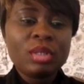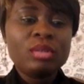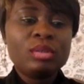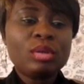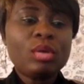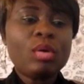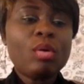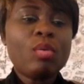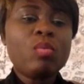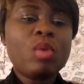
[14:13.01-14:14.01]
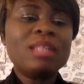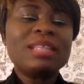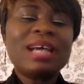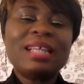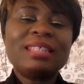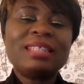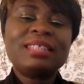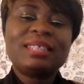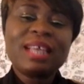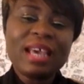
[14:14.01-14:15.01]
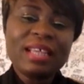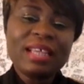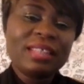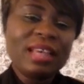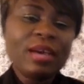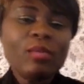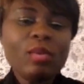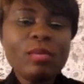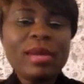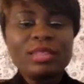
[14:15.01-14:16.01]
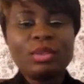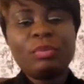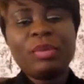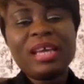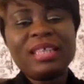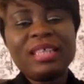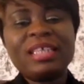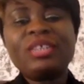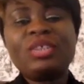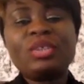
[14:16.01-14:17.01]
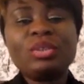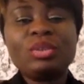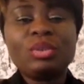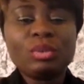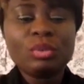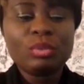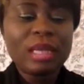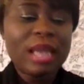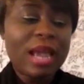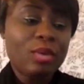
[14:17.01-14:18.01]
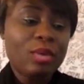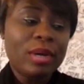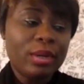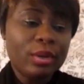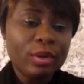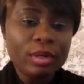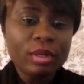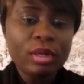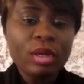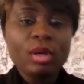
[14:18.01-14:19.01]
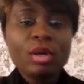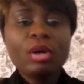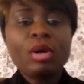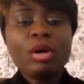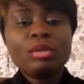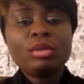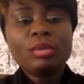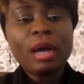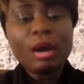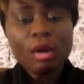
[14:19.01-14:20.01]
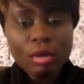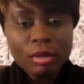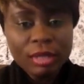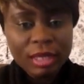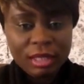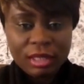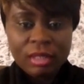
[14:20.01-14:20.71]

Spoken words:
So what are the signs a woman should pay attention to, whether you are young or you are older,